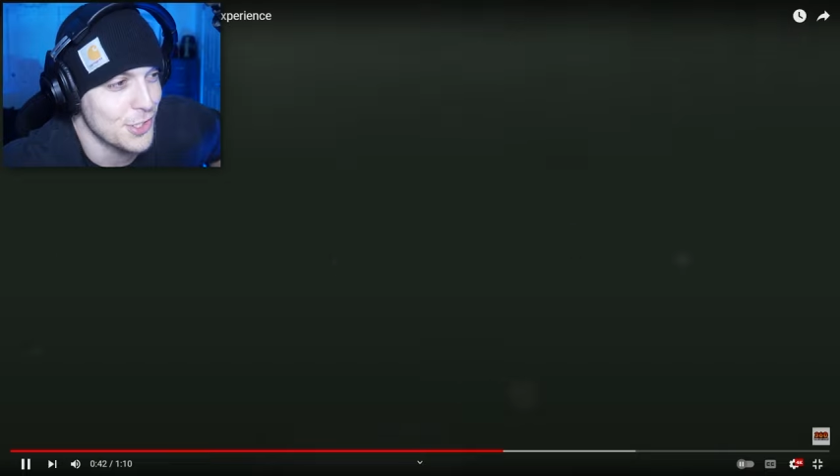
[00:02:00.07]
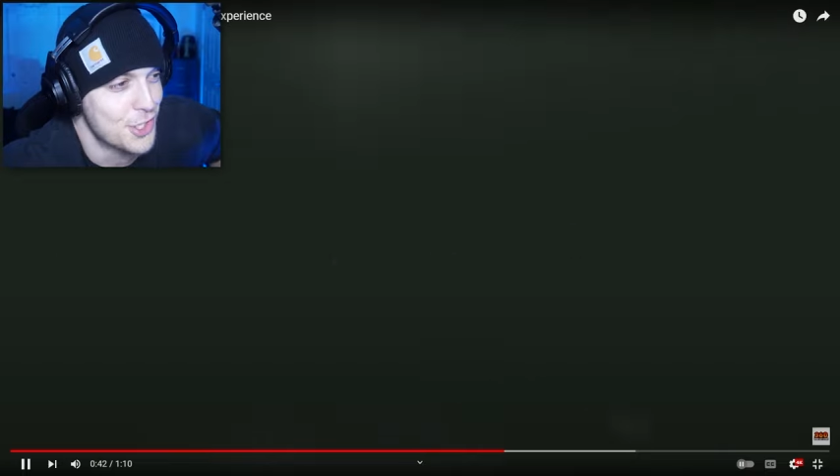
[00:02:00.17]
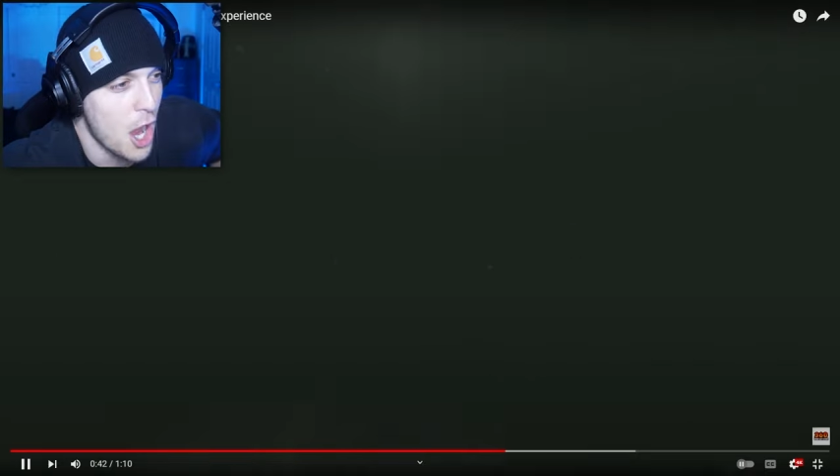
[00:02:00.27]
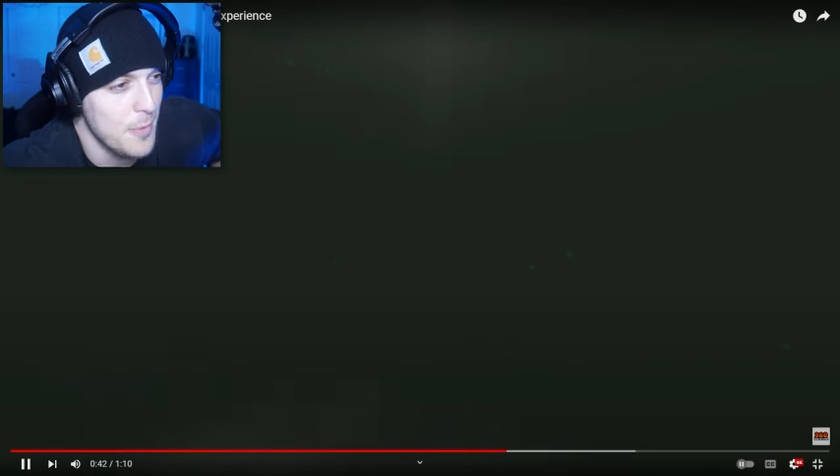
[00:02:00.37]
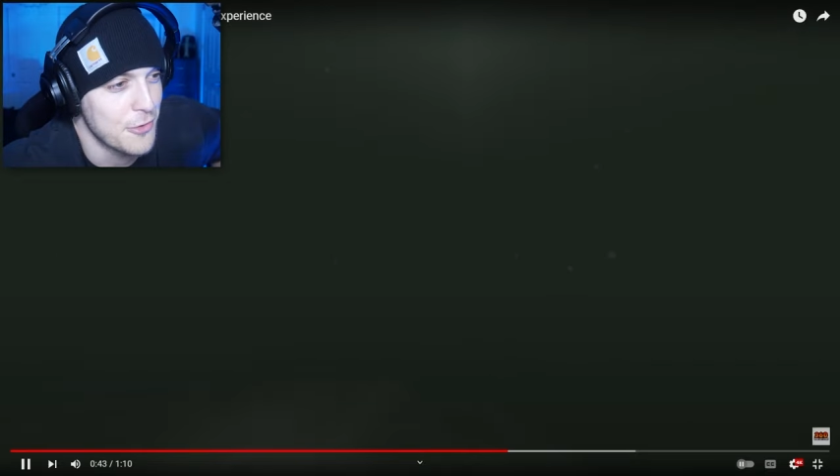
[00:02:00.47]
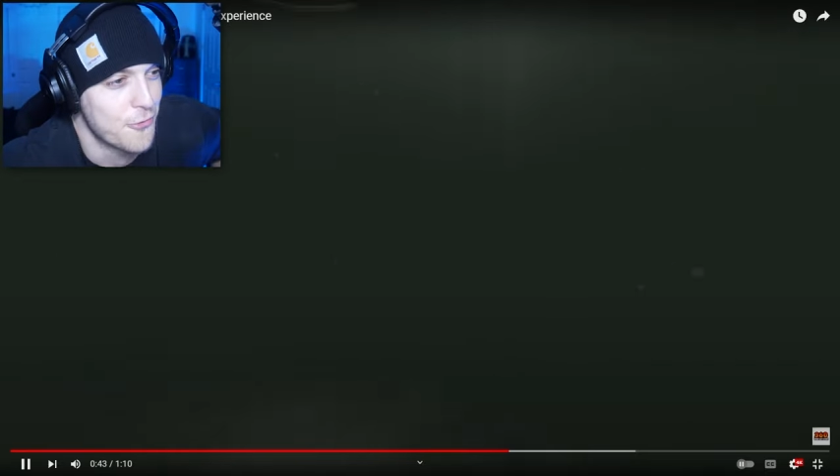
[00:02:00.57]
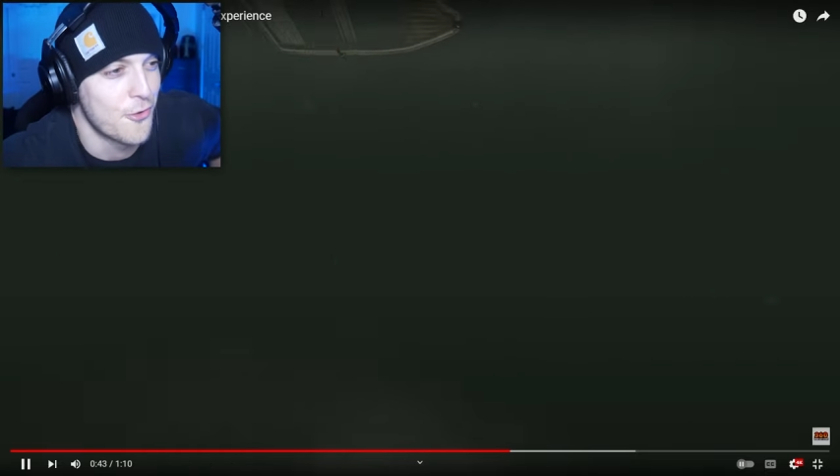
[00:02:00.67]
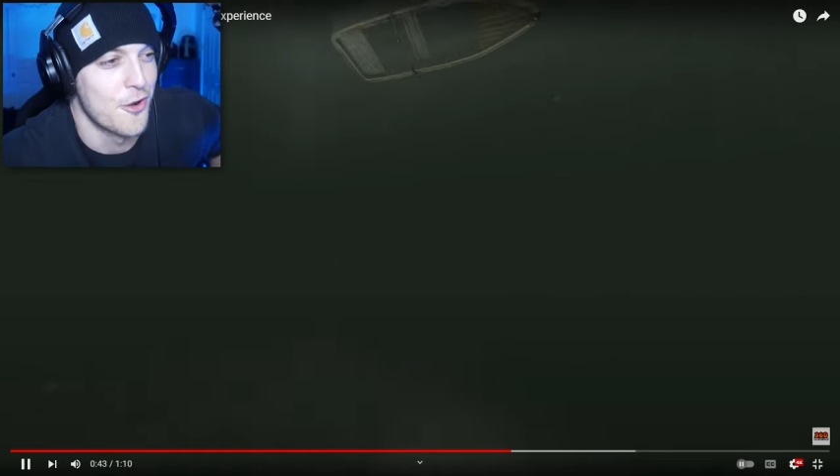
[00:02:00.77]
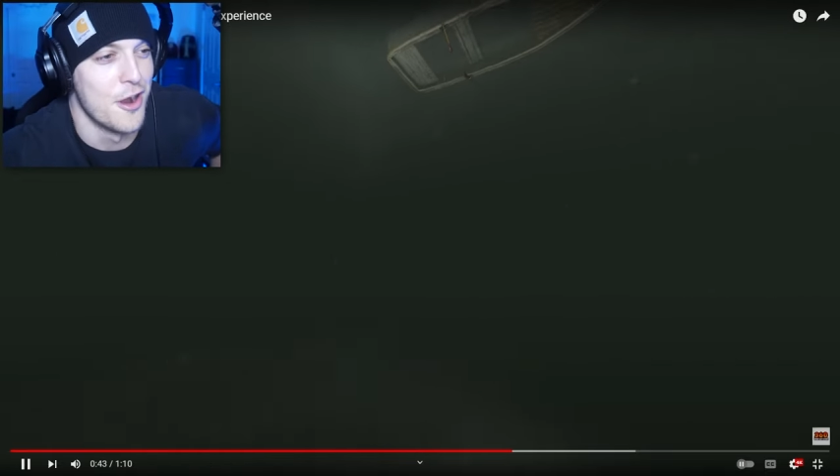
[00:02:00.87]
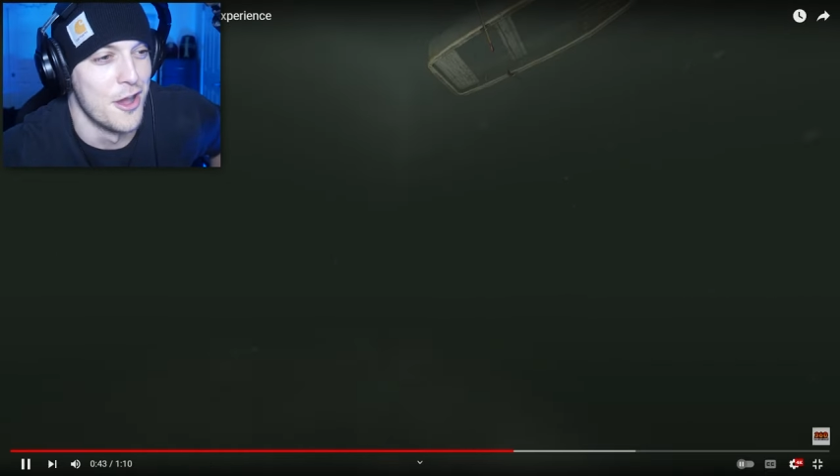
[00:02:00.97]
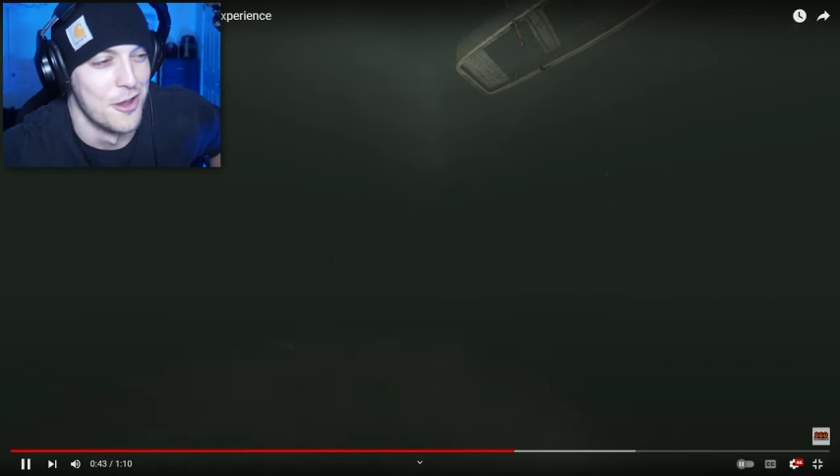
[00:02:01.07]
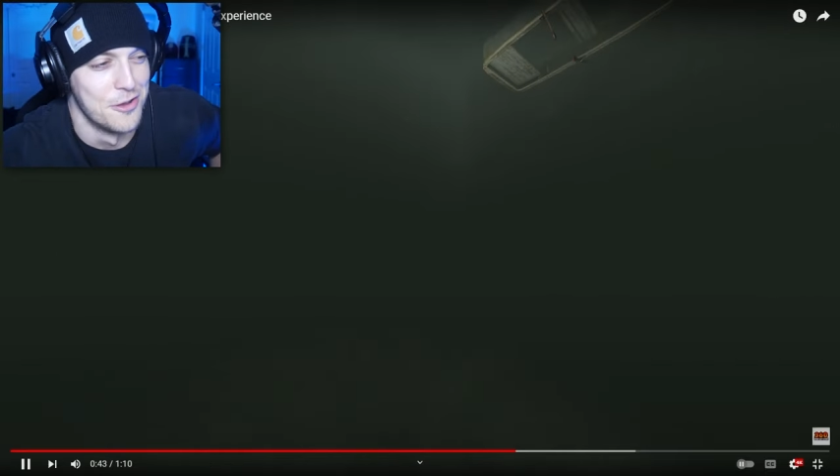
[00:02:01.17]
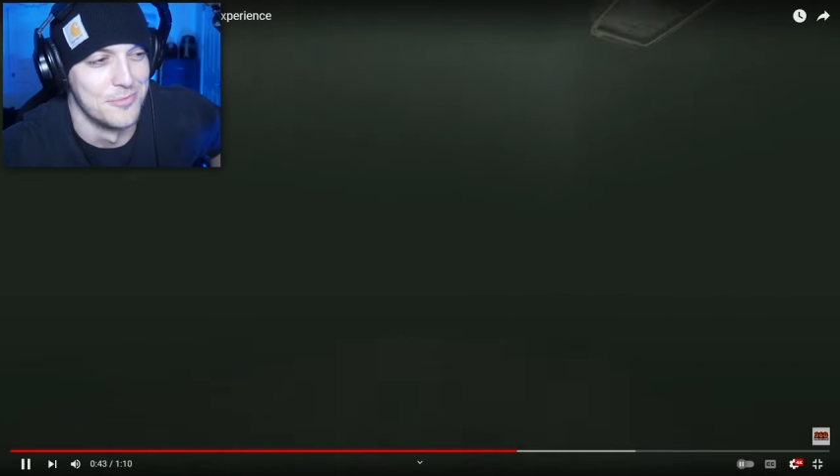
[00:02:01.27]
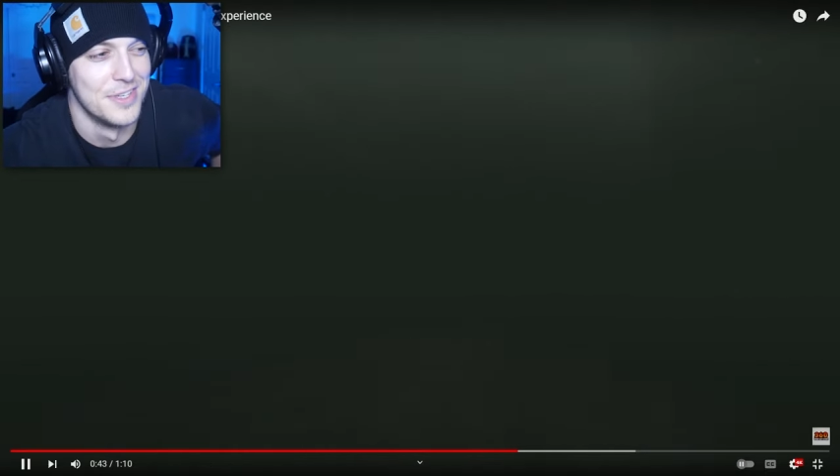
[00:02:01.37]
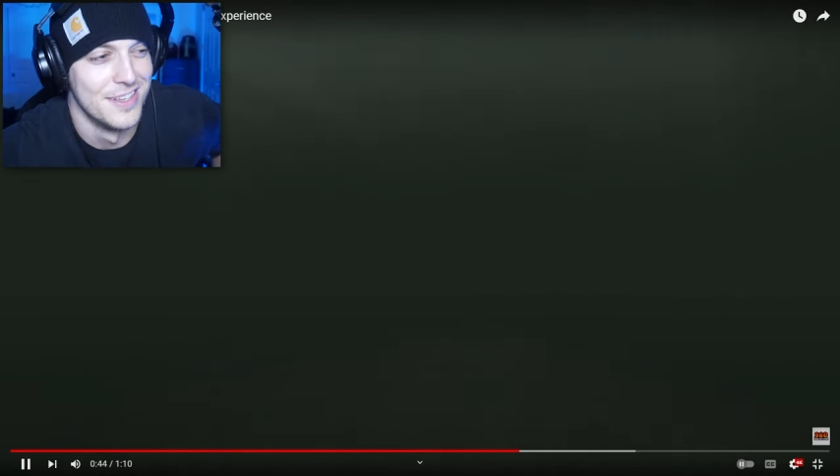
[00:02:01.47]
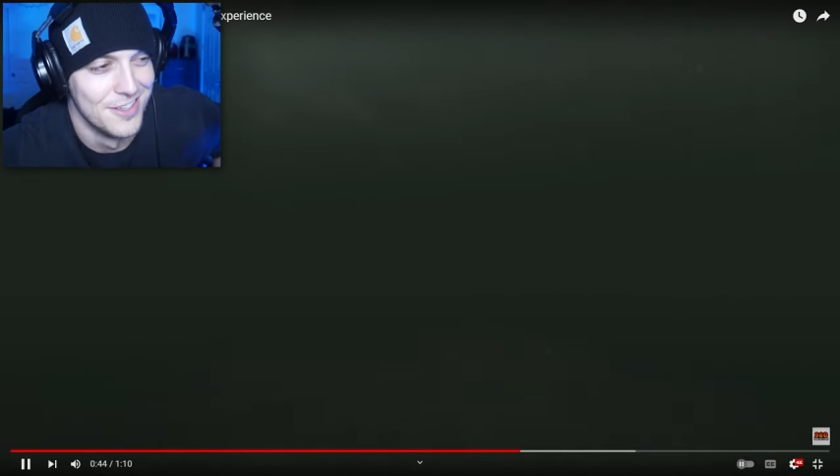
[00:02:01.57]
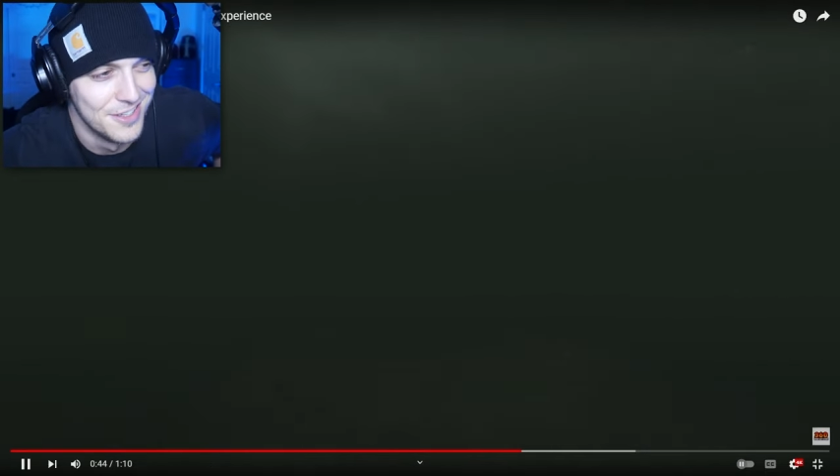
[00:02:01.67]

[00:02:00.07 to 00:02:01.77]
it coming from?